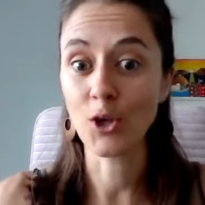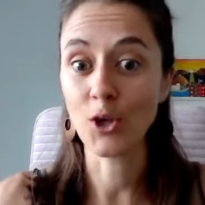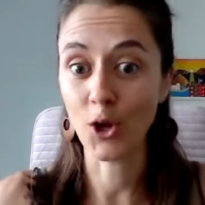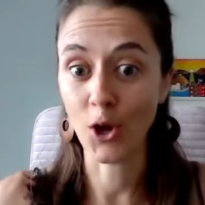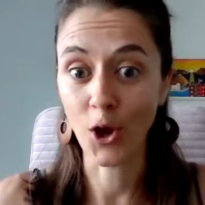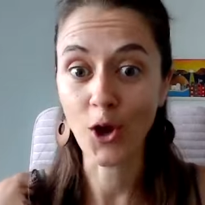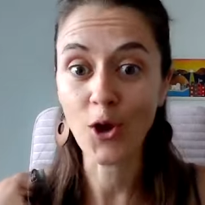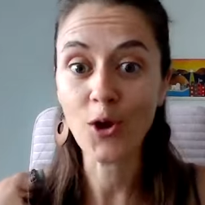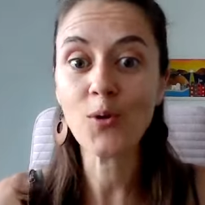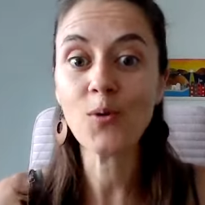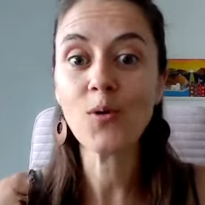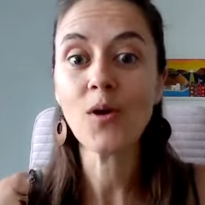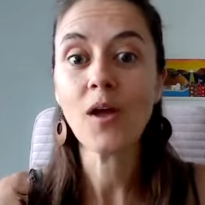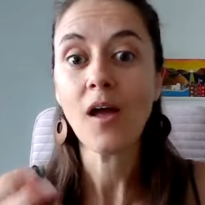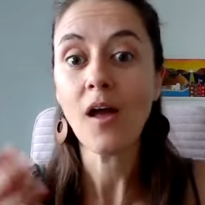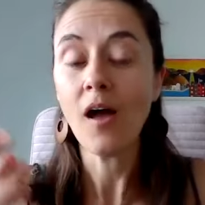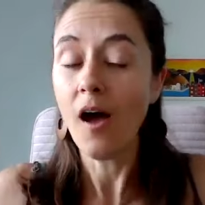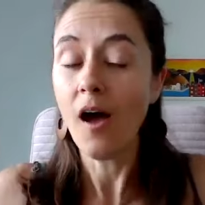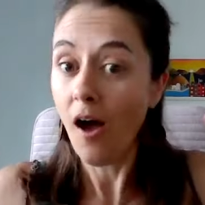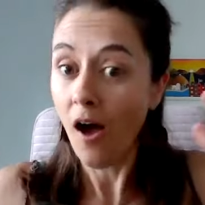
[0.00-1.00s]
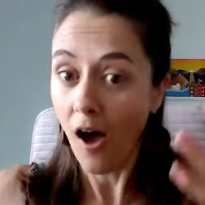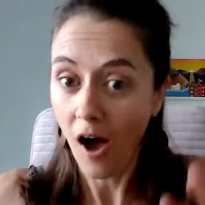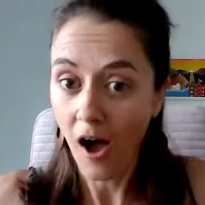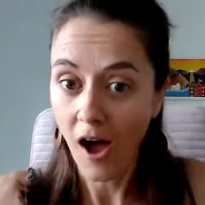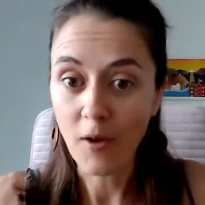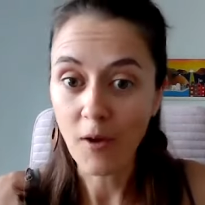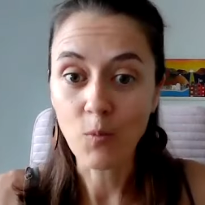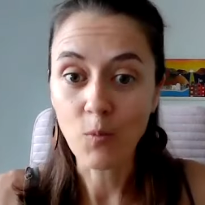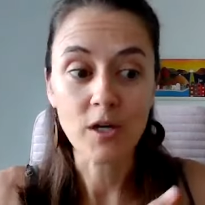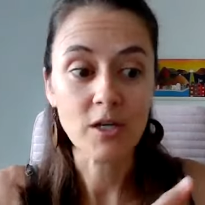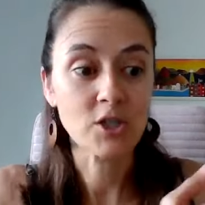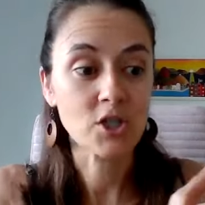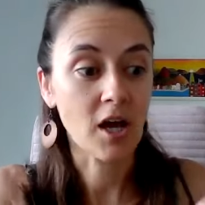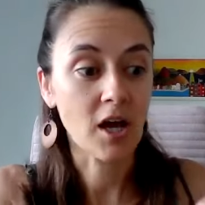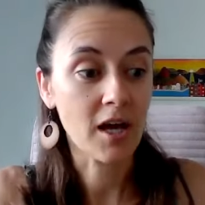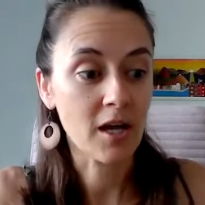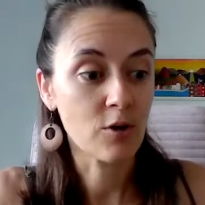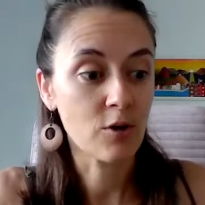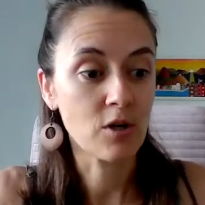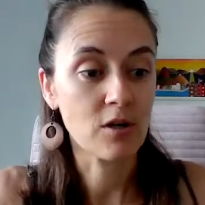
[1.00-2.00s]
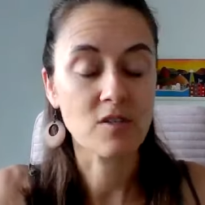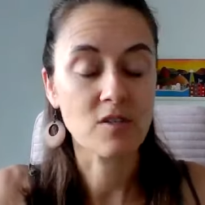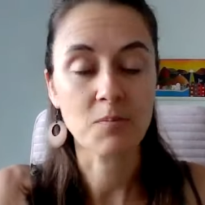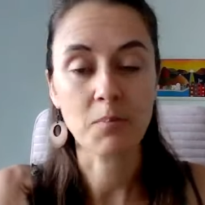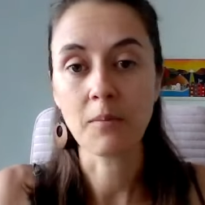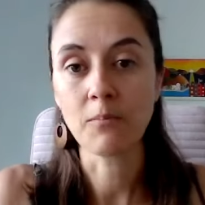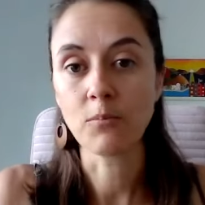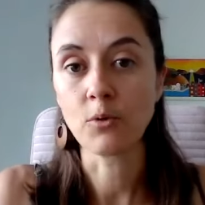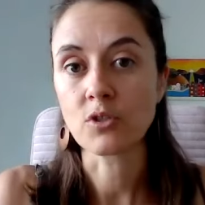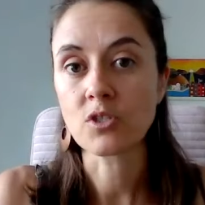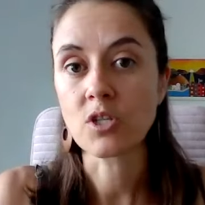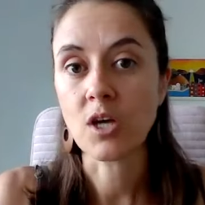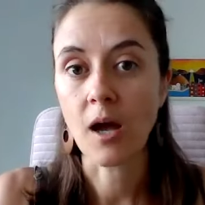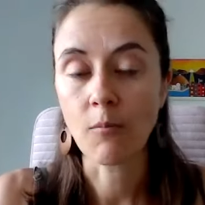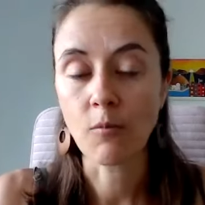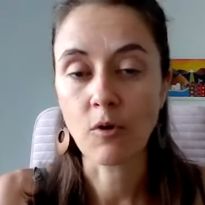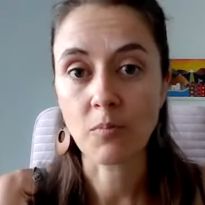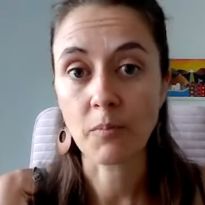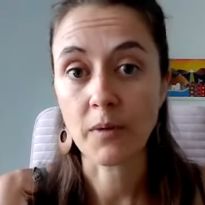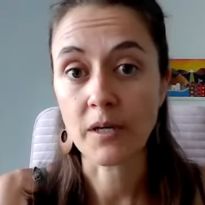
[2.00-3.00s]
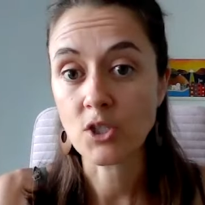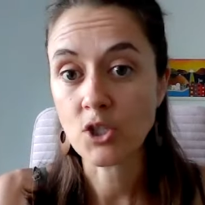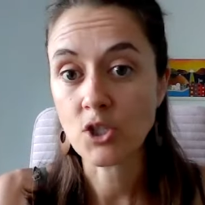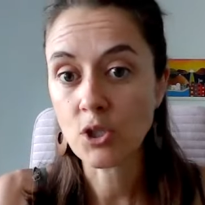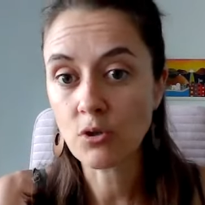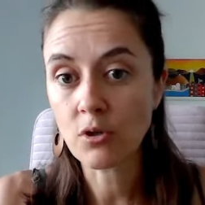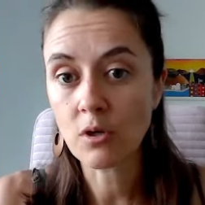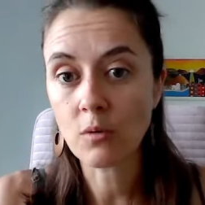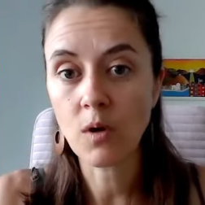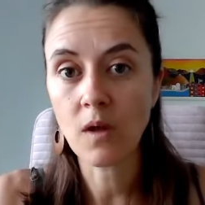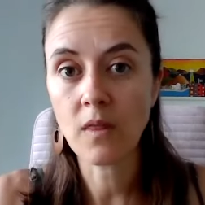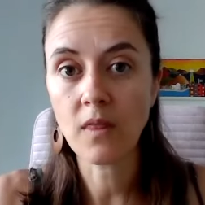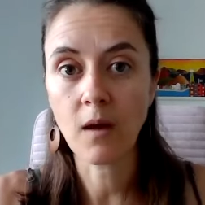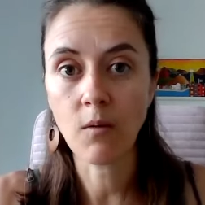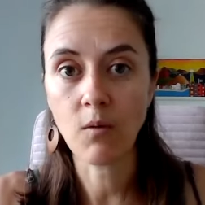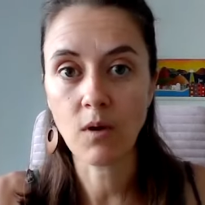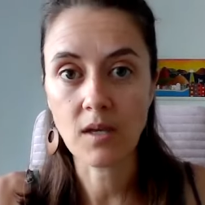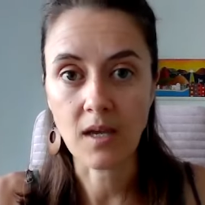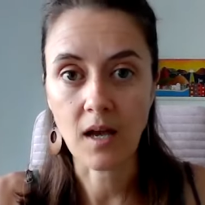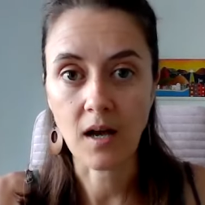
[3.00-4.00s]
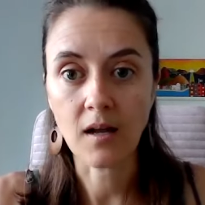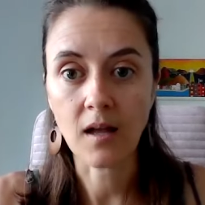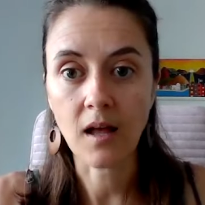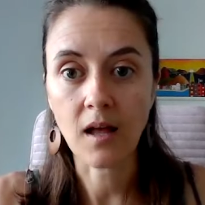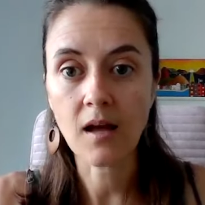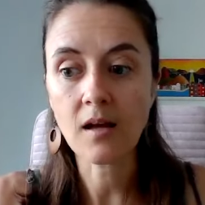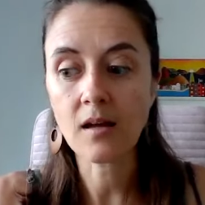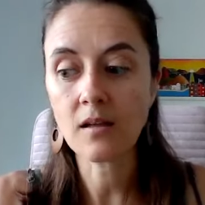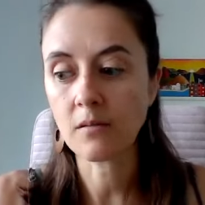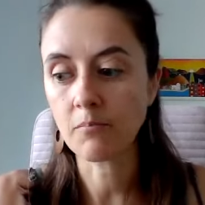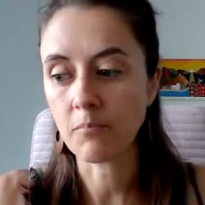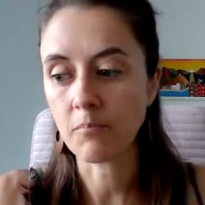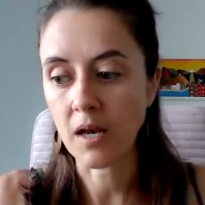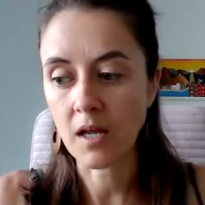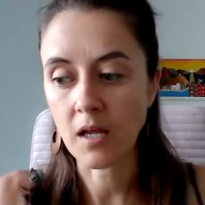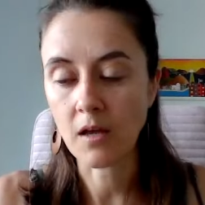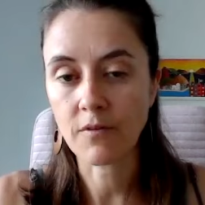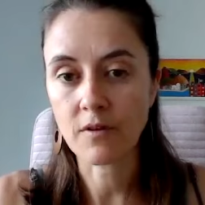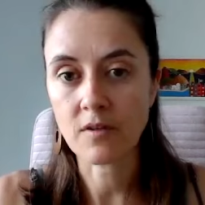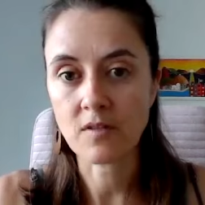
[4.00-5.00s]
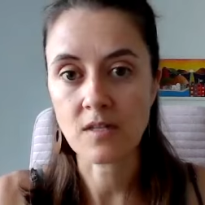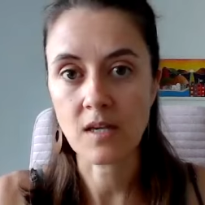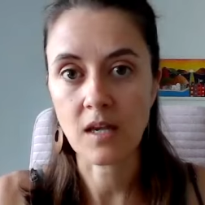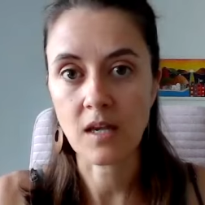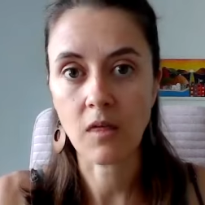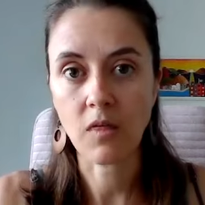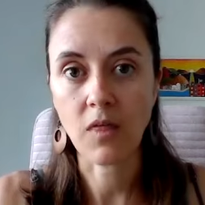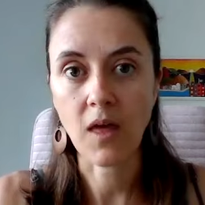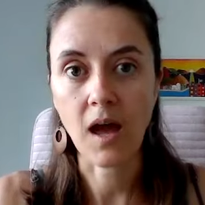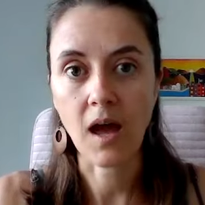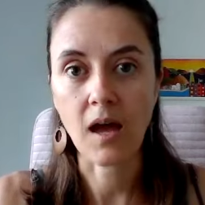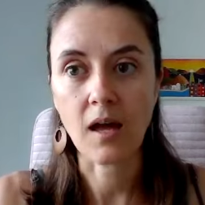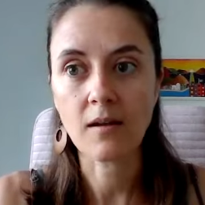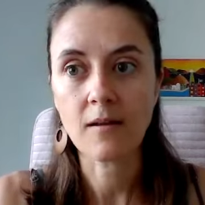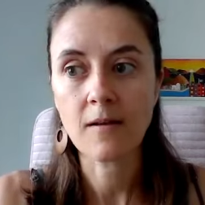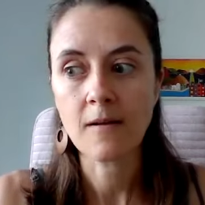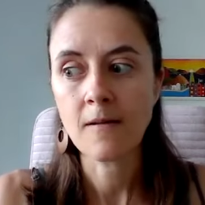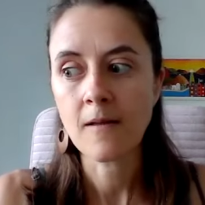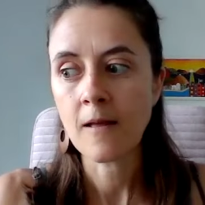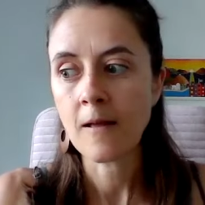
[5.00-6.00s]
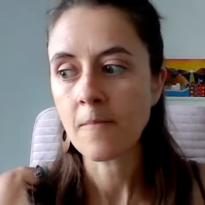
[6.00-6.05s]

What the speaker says: You know, I wish I could have spent more time with my children when they were younger. Many of us think that.